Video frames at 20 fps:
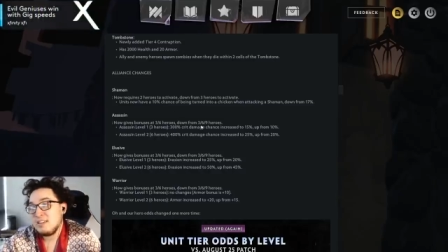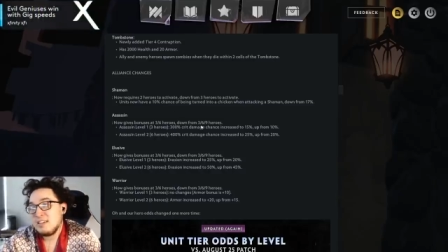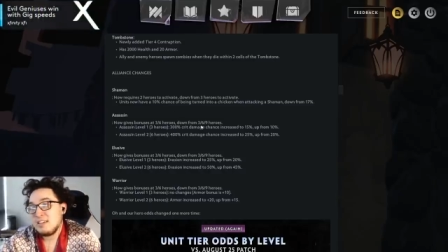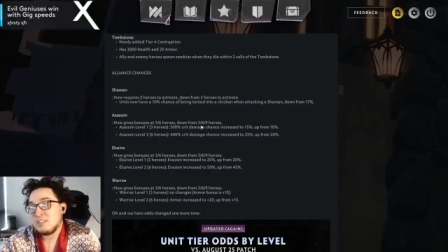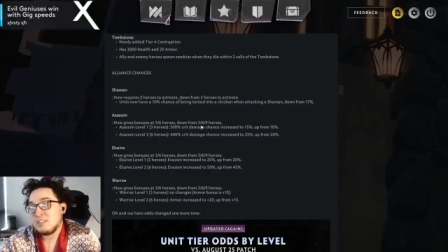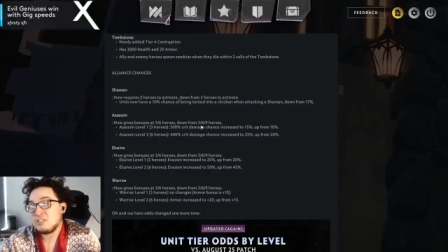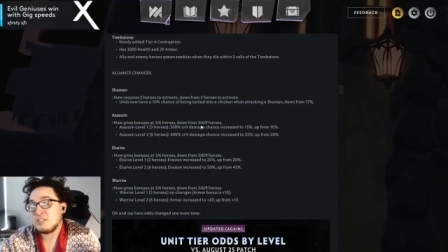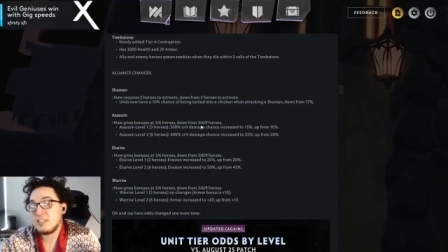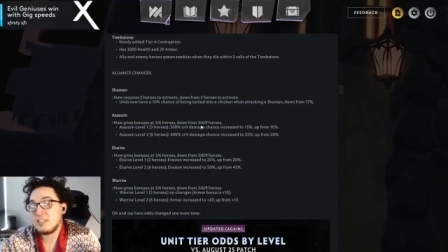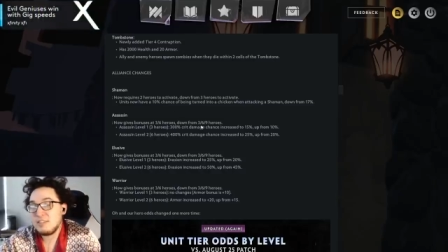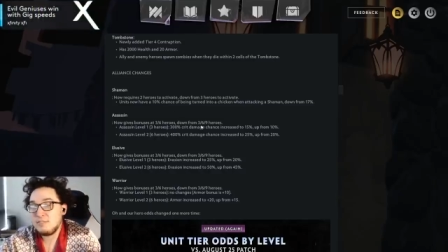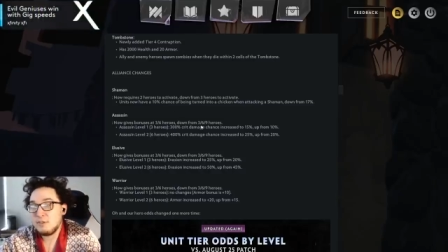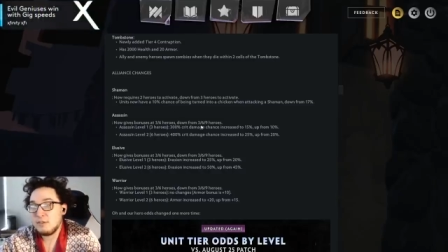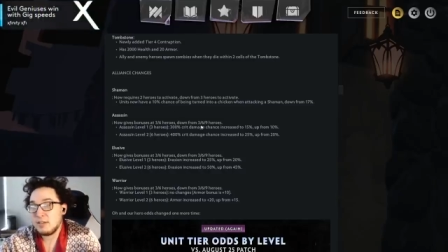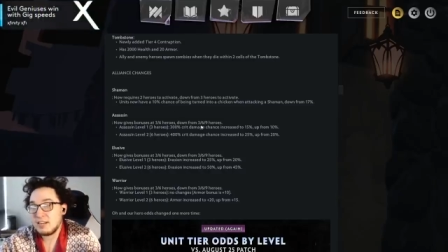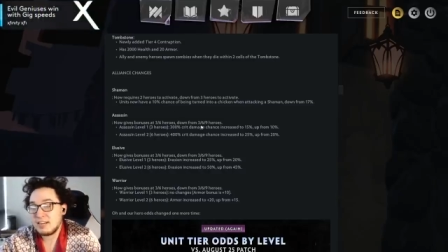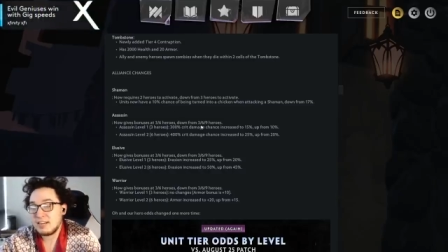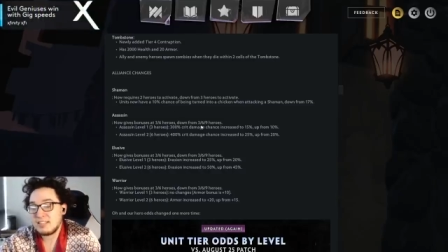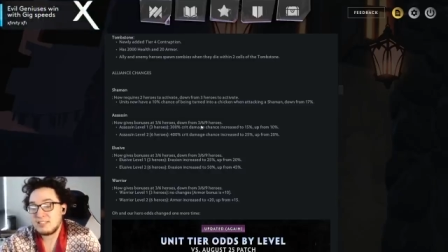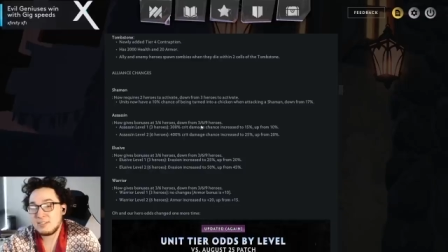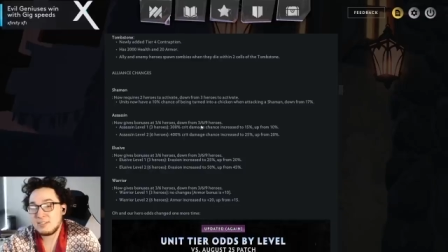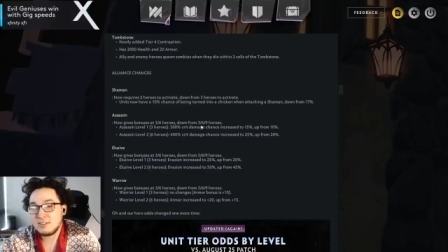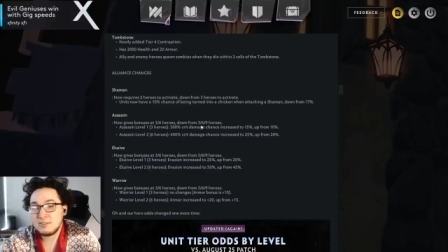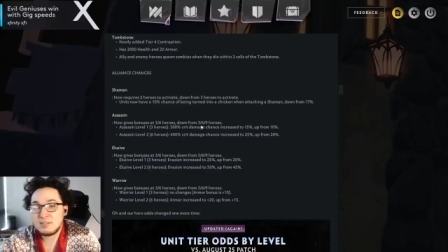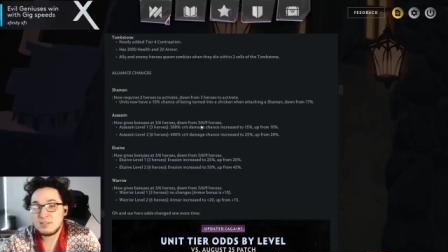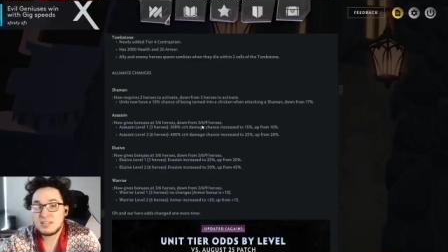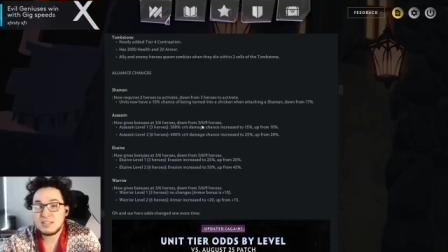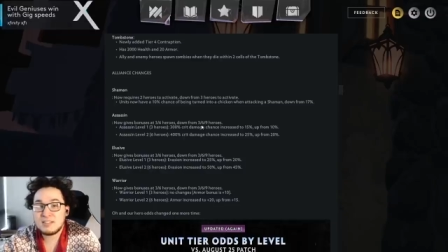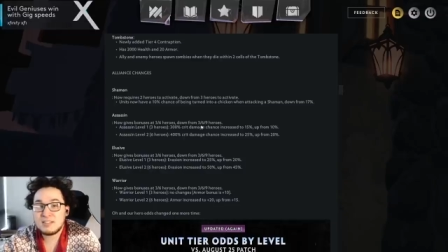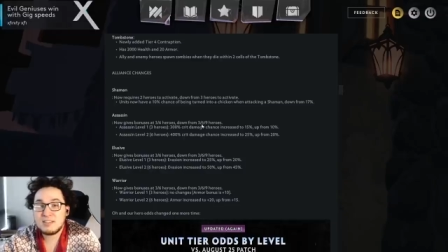It just, if you get an Ace tier
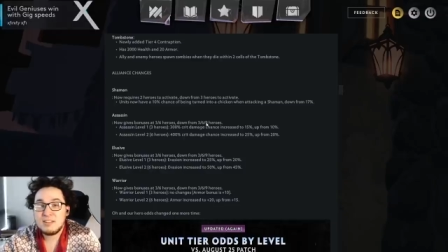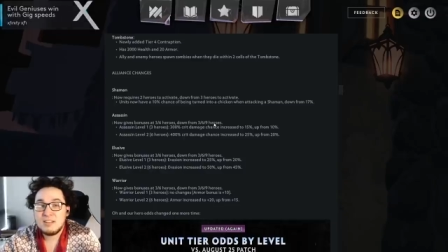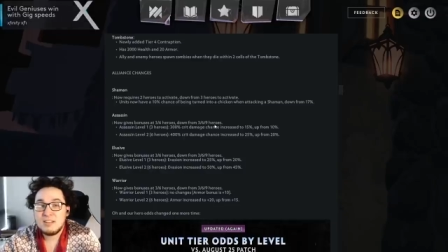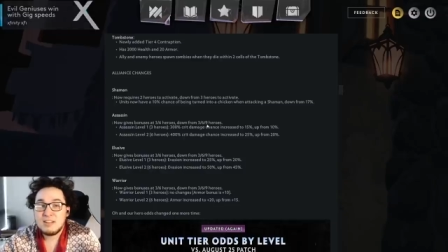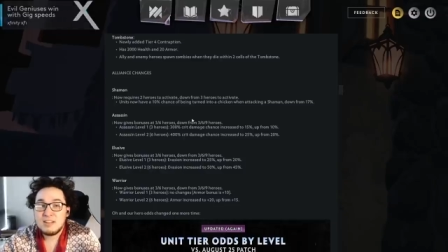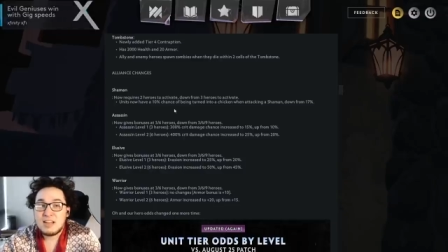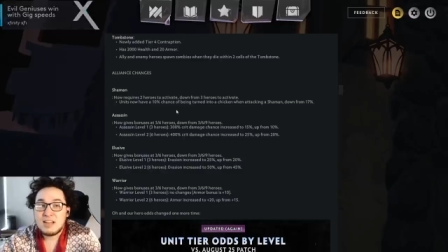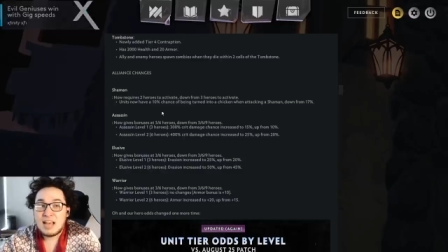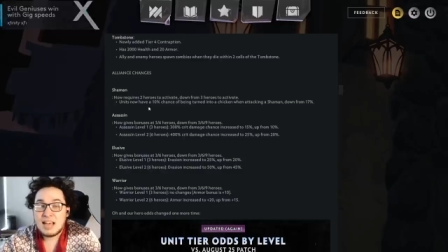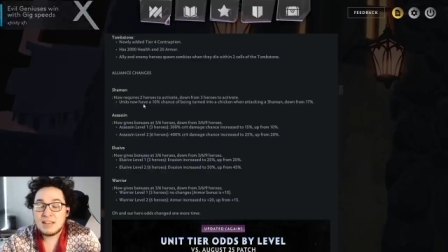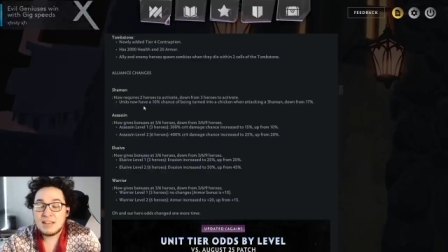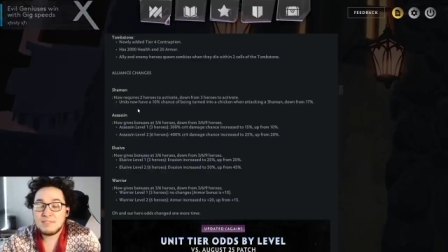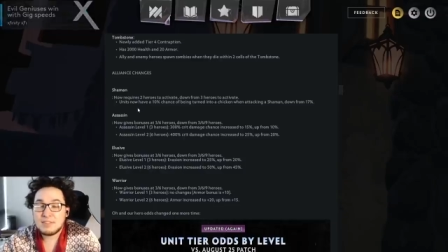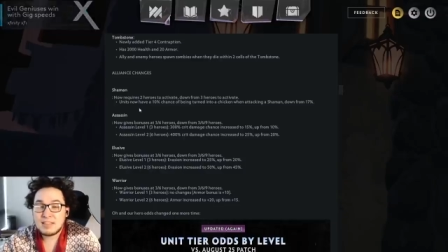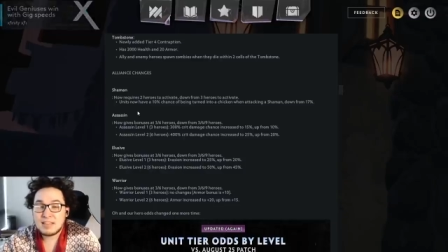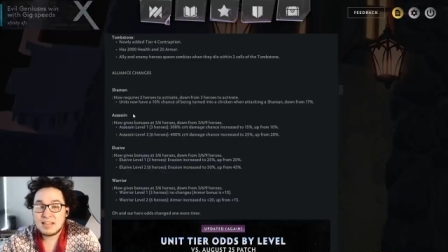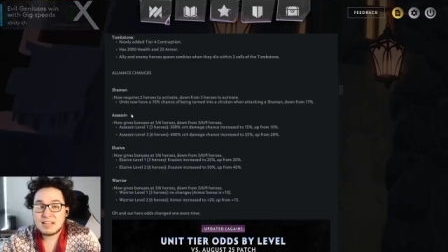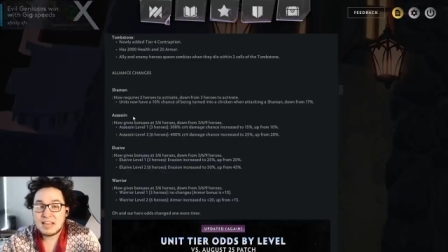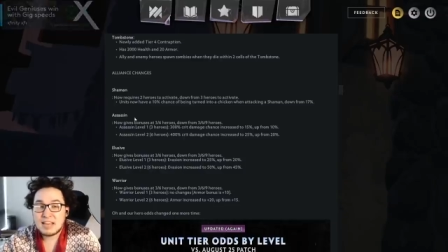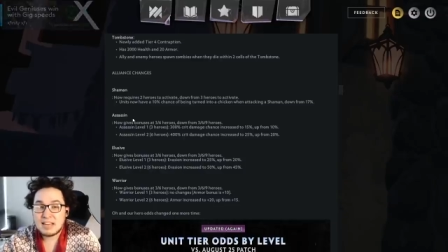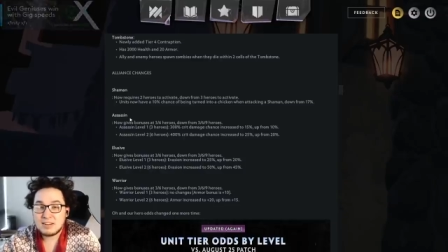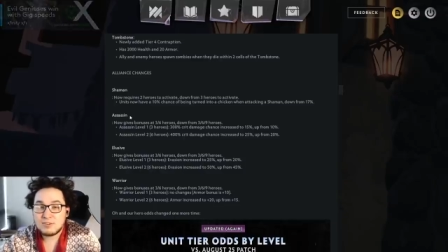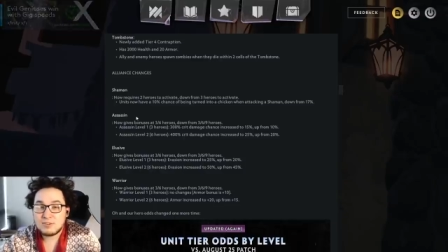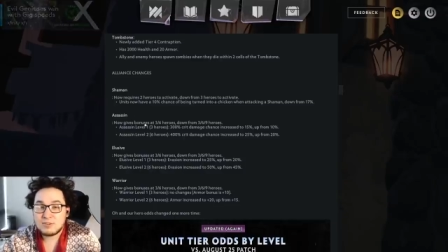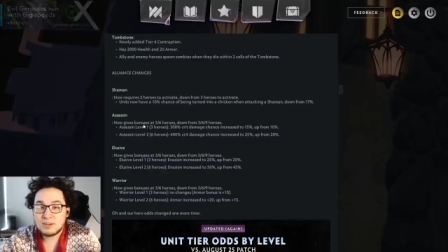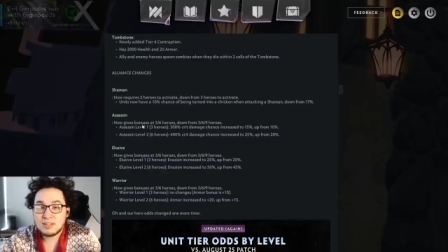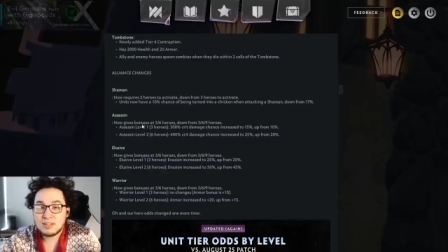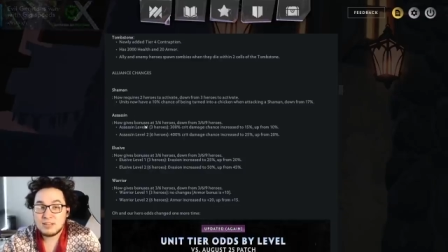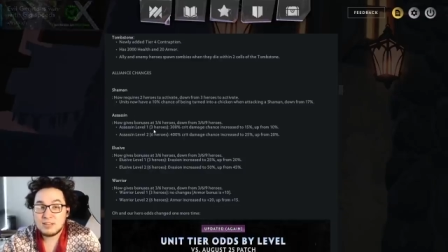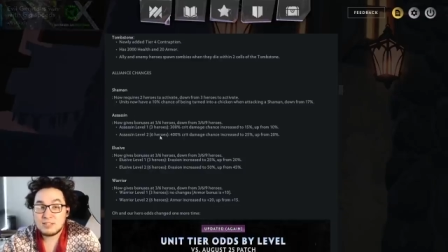unit, having that
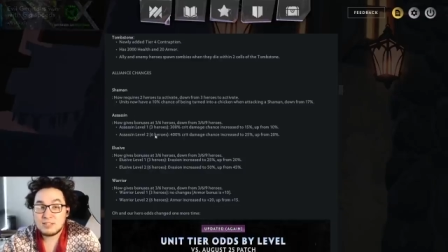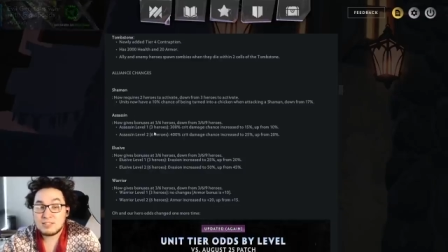category